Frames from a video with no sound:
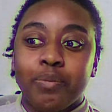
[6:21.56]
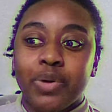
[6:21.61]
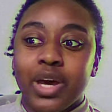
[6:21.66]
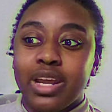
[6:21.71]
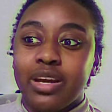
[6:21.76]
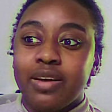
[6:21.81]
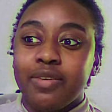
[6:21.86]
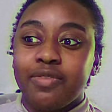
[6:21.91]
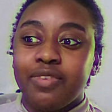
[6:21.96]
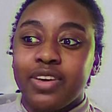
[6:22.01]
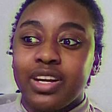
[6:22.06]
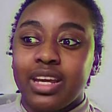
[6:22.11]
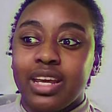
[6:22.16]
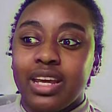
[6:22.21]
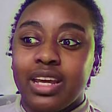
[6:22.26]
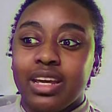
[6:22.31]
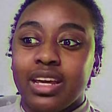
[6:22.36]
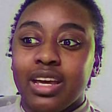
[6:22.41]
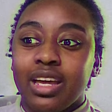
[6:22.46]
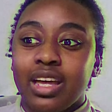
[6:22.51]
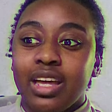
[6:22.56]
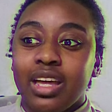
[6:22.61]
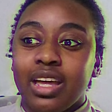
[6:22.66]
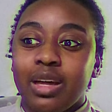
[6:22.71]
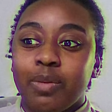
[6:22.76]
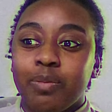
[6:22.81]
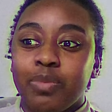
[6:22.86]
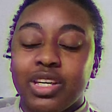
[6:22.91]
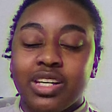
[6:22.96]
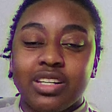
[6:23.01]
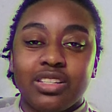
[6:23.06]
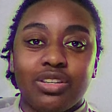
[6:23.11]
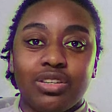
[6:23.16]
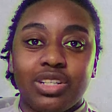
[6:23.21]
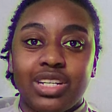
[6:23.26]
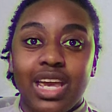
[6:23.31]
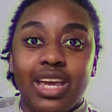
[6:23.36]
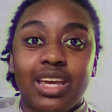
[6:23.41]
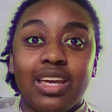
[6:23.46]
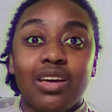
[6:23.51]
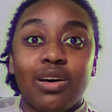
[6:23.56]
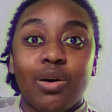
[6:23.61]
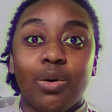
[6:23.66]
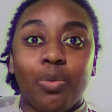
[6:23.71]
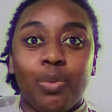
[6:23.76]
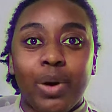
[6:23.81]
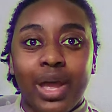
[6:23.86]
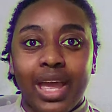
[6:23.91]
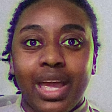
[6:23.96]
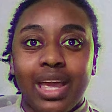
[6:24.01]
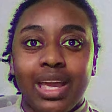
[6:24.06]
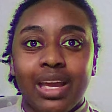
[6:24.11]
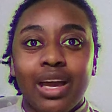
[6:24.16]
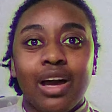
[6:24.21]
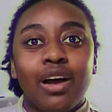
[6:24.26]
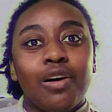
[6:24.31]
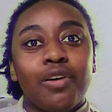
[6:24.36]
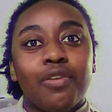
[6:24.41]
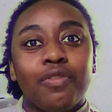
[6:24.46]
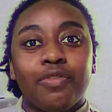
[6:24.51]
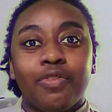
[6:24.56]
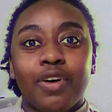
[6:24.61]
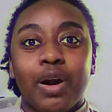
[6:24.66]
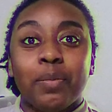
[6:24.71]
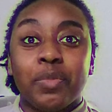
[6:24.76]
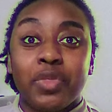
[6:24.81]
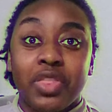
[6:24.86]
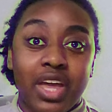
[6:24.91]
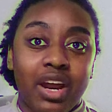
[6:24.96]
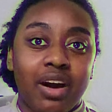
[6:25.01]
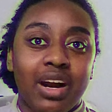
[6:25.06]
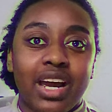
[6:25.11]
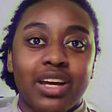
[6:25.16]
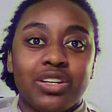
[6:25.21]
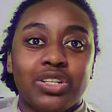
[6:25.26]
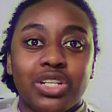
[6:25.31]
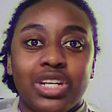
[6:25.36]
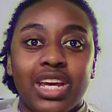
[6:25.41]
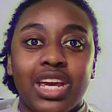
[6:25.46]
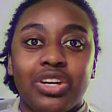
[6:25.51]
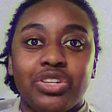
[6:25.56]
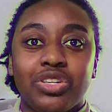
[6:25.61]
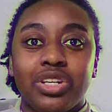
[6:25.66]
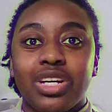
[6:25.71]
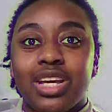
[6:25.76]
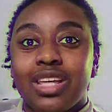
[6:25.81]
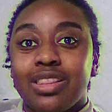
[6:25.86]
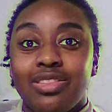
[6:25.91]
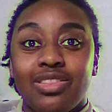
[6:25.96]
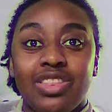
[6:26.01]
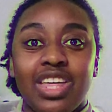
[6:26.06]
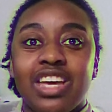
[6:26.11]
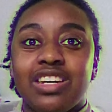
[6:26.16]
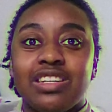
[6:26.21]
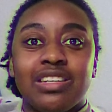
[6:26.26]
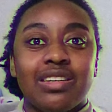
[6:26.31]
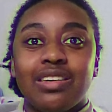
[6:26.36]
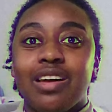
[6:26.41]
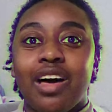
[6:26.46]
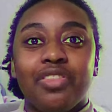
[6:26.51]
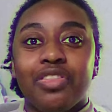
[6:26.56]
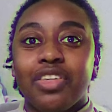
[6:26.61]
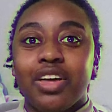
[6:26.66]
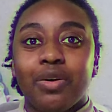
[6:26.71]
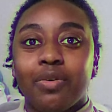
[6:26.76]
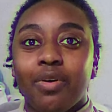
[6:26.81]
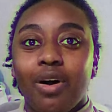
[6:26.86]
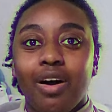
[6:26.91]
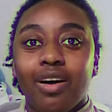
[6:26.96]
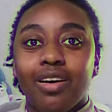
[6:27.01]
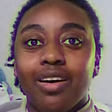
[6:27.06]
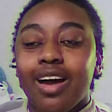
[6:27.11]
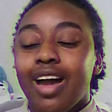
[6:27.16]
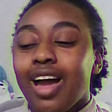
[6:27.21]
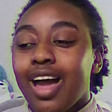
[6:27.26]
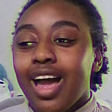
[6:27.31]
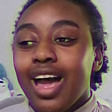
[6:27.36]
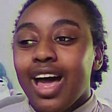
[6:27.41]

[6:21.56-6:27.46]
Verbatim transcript: benefiting because you're taking away from their education and they did nothing wrong